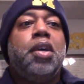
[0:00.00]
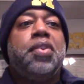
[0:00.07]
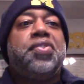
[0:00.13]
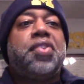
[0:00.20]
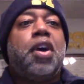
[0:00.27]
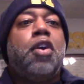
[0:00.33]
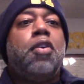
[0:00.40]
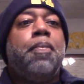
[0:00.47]

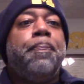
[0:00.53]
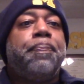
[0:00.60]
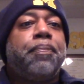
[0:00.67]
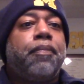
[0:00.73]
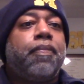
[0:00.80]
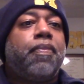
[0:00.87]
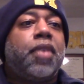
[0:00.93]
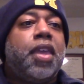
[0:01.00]
So
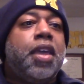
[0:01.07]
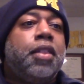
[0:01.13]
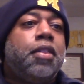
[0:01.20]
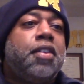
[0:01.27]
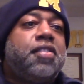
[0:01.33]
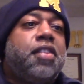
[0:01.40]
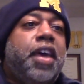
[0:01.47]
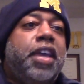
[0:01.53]
it
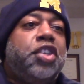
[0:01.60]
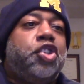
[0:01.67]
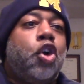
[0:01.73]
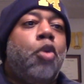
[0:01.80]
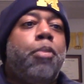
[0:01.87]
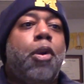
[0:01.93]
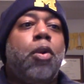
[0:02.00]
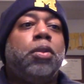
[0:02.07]
looks like
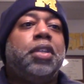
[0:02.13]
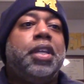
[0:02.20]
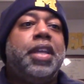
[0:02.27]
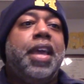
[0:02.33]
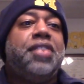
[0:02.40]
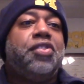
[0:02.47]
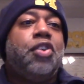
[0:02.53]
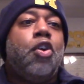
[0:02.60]
Joe
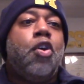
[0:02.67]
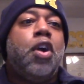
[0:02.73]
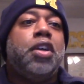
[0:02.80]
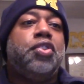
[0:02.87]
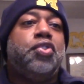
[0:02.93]
Bolden has gone